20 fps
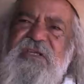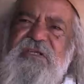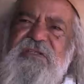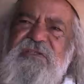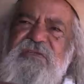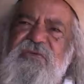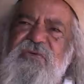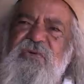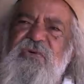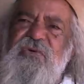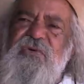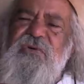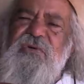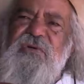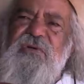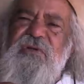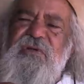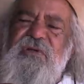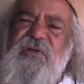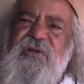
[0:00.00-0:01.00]
they saw,
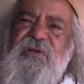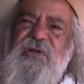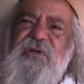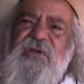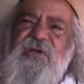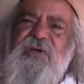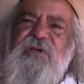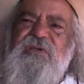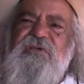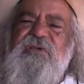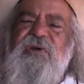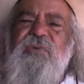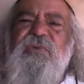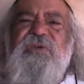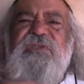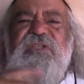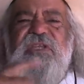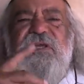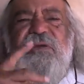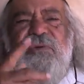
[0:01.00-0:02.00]
so
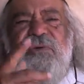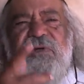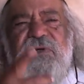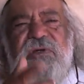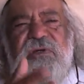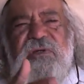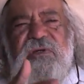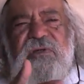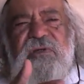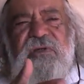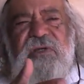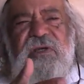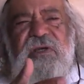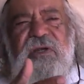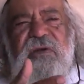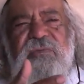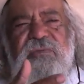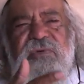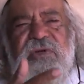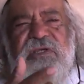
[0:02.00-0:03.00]
when they were
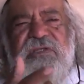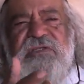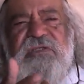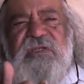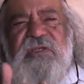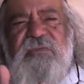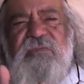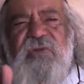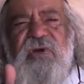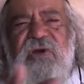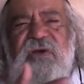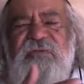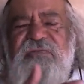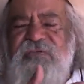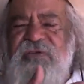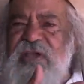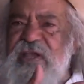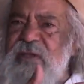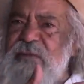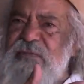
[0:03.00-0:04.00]
arresting my
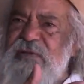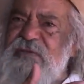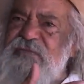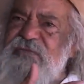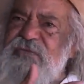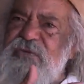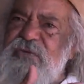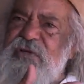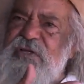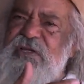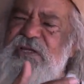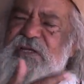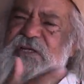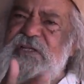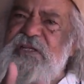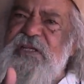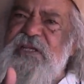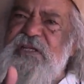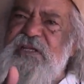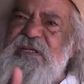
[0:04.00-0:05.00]
family for
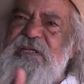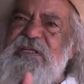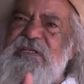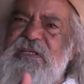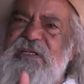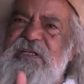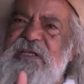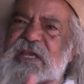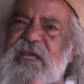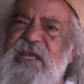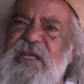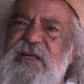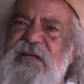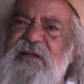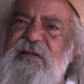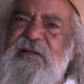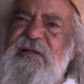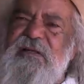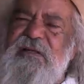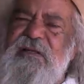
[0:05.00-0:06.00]
killing and eating
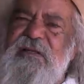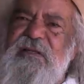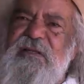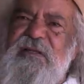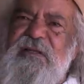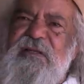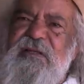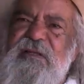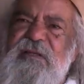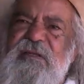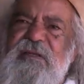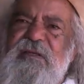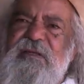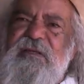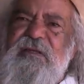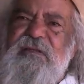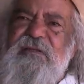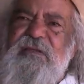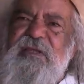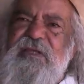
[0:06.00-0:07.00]
cattle,
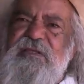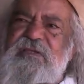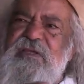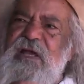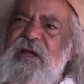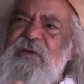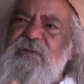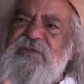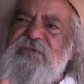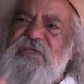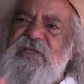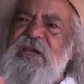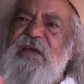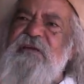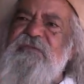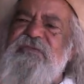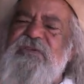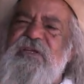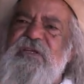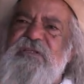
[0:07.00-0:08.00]
I was the
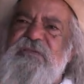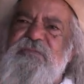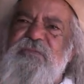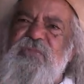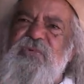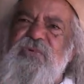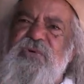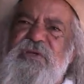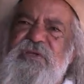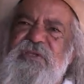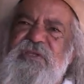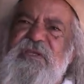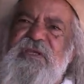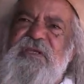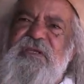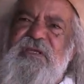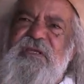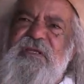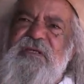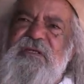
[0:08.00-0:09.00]
half-caste boy
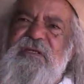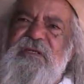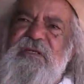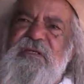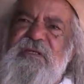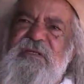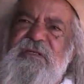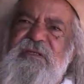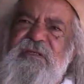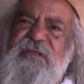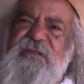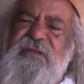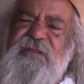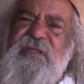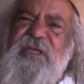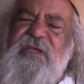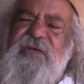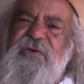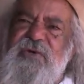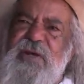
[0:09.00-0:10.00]
there, and
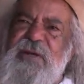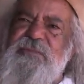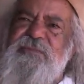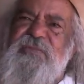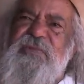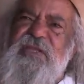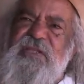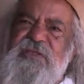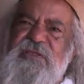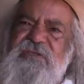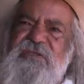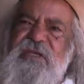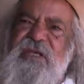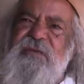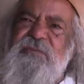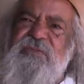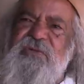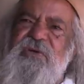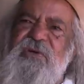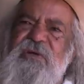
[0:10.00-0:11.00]
they grabbed me at the
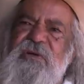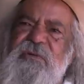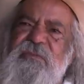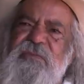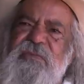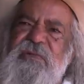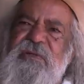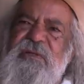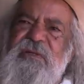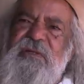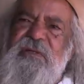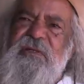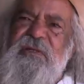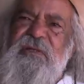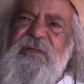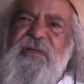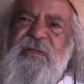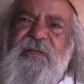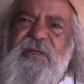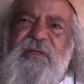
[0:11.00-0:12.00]
same time.
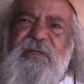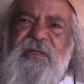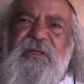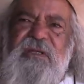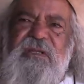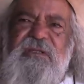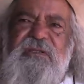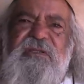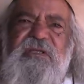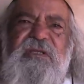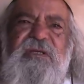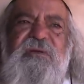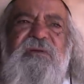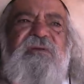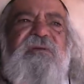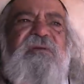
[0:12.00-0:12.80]
And then